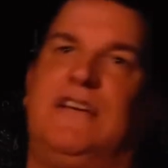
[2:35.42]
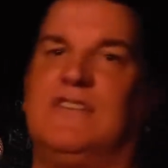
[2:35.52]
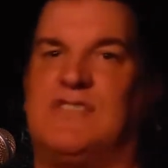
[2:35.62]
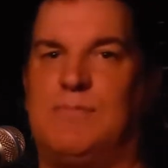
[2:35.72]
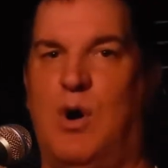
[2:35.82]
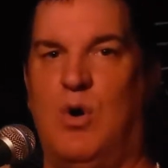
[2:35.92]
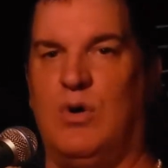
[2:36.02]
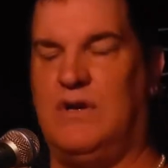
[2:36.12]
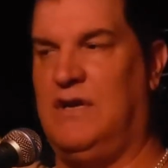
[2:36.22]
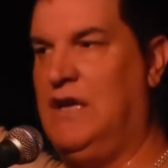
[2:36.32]
could
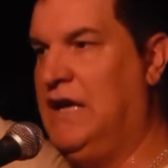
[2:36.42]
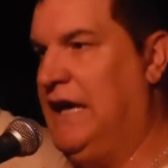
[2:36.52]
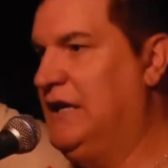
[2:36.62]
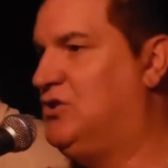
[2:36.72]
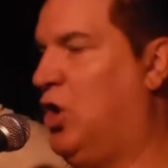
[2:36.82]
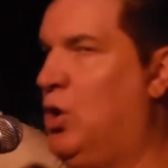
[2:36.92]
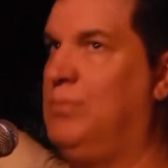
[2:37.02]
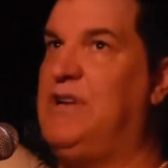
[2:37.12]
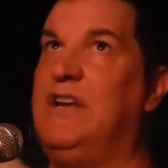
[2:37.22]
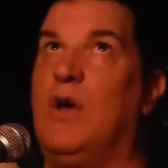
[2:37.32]
smoke.
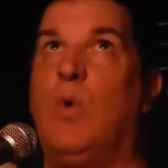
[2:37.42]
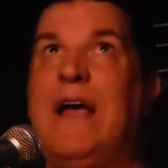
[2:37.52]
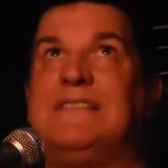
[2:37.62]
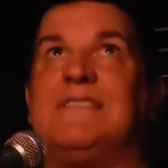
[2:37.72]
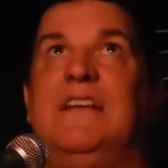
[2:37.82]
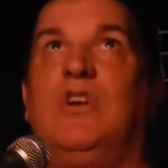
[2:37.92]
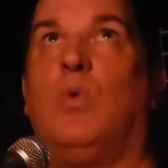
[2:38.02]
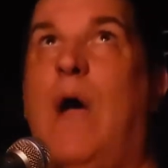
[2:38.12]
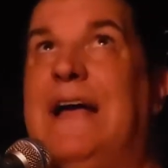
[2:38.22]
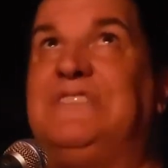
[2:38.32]
Entombed in your waste, in your
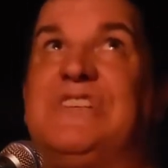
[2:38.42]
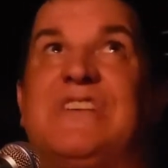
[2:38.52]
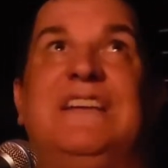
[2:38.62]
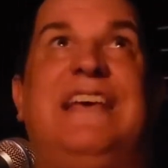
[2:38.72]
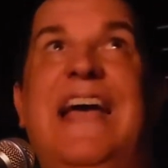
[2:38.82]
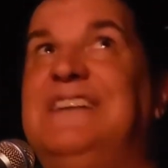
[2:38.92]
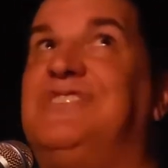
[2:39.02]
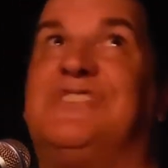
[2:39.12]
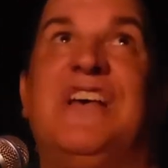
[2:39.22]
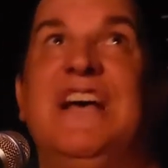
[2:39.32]
wages in
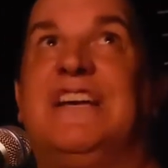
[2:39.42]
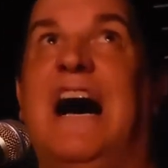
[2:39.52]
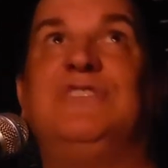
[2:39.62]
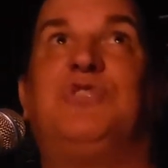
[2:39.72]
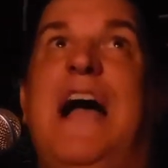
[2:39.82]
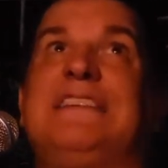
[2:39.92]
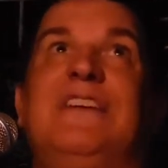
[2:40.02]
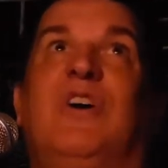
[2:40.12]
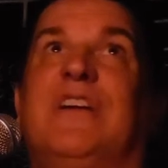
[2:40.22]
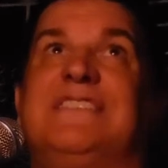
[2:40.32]
cages,
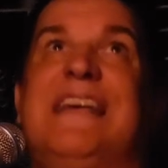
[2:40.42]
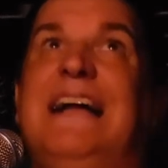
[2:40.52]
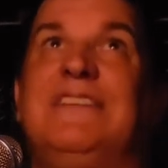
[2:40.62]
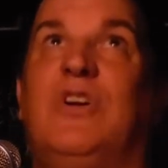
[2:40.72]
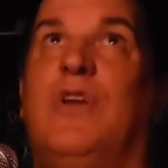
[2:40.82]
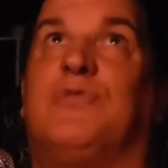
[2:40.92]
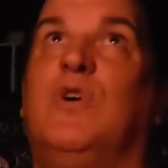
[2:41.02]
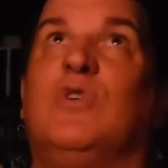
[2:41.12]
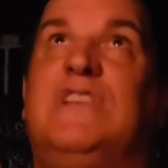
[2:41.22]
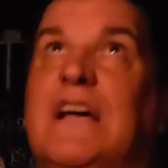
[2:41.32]
contracted on, exacted on
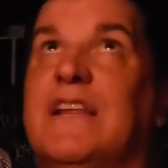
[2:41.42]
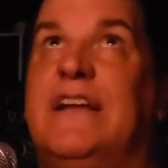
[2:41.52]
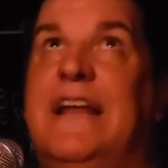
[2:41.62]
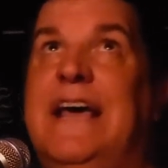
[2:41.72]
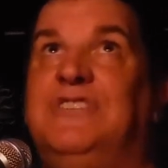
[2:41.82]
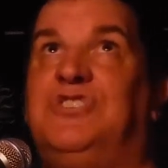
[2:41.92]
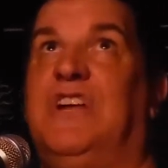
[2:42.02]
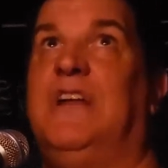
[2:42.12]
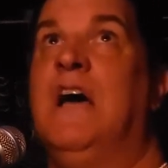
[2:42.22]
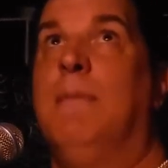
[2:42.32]
thrill, killing a
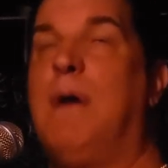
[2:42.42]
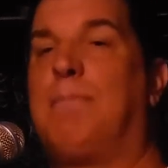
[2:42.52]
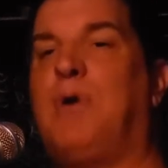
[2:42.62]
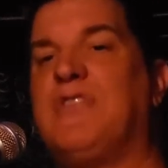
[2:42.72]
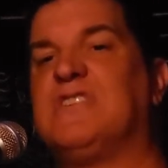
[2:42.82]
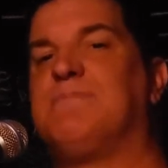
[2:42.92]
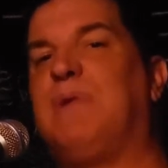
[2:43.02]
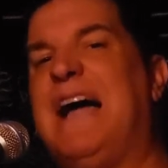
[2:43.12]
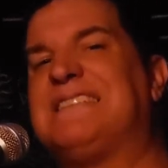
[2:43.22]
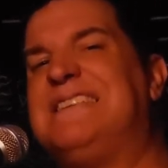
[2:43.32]
nation. My brother's
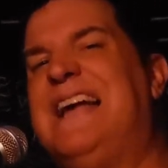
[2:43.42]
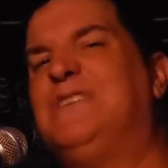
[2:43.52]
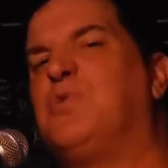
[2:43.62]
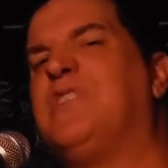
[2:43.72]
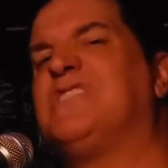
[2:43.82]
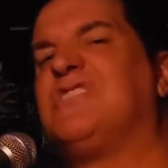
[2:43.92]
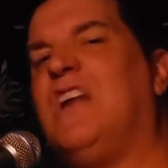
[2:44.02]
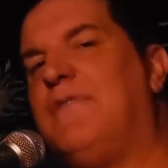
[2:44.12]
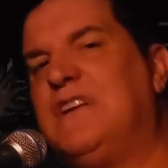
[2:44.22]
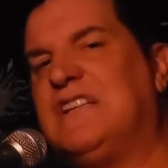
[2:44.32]
black sage with his
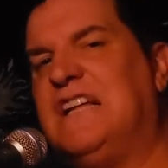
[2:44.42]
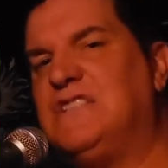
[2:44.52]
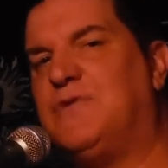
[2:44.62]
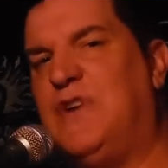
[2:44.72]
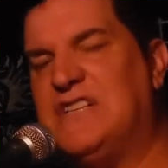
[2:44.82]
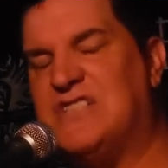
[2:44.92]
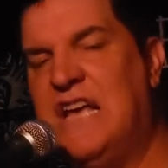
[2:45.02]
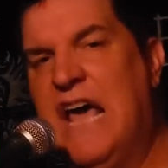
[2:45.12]
glove and clenched fist,